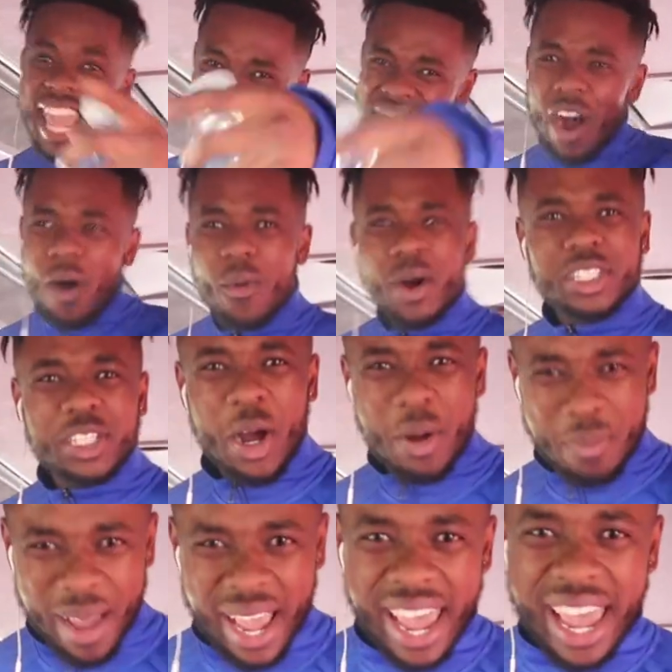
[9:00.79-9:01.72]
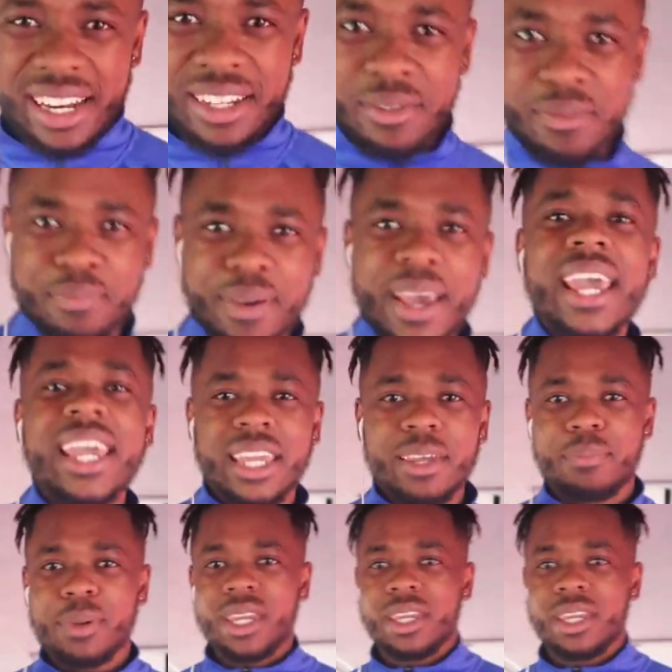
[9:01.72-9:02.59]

If, if I was your man, man, baby,